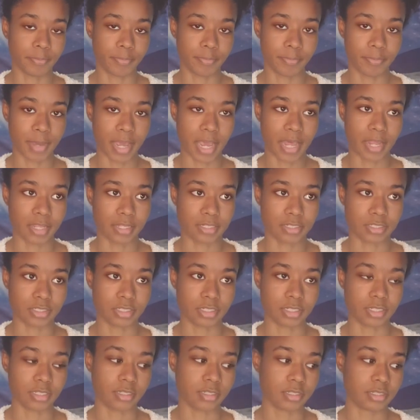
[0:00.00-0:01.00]

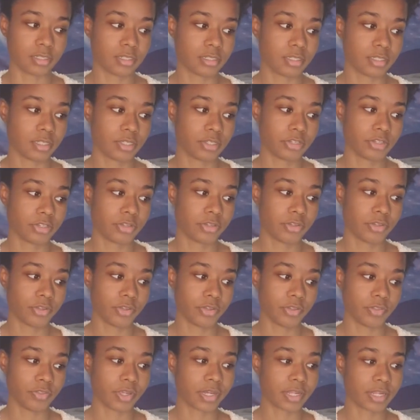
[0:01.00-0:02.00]
Balancing.
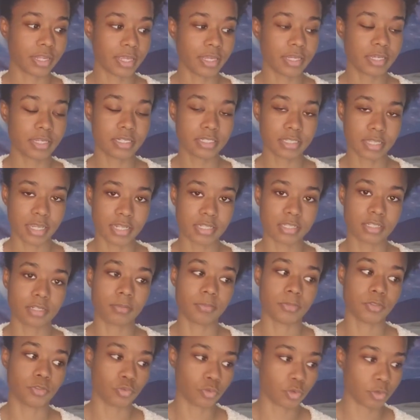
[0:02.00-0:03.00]
The clay contains an
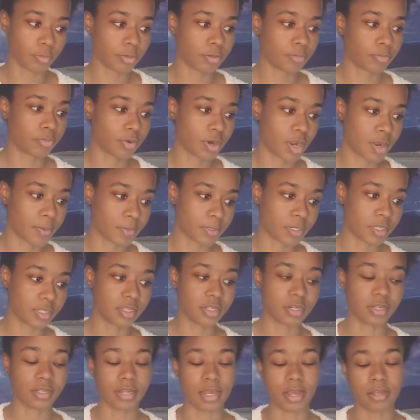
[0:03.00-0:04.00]
absorbent property
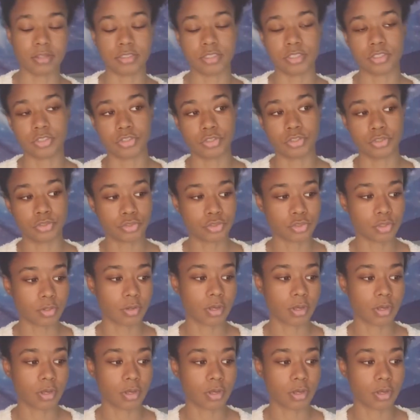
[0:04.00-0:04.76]
that allows it to soak